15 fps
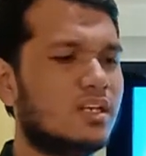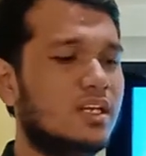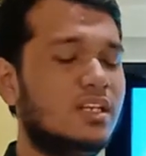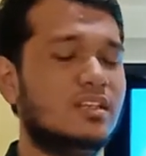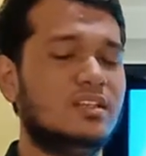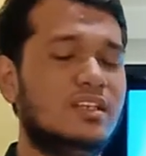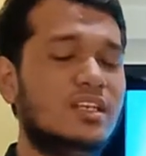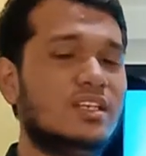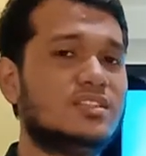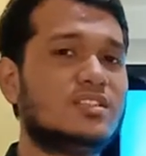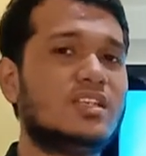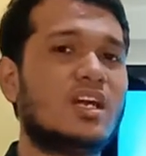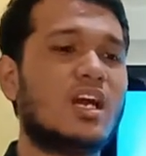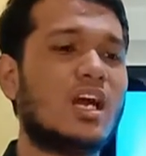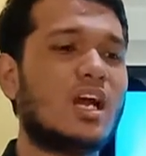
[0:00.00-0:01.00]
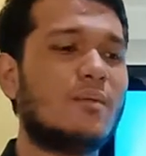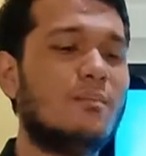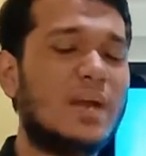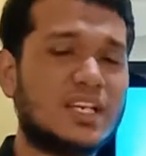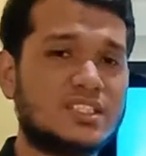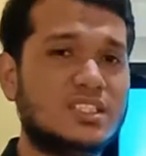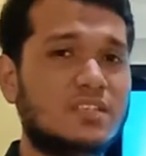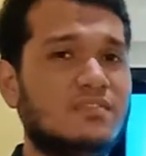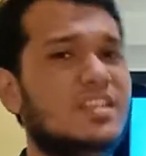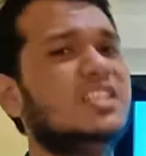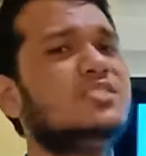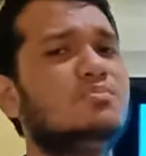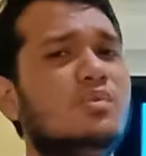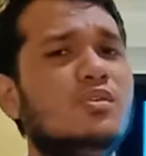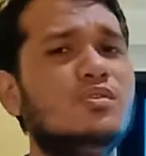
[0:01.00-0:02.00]
in this massive
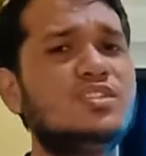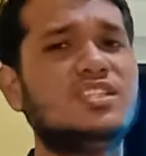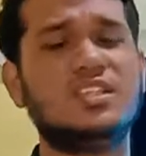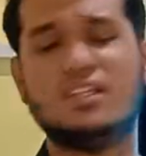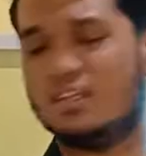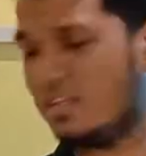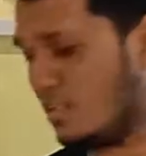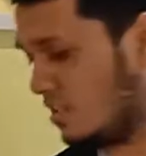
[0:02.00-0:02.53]
explosion.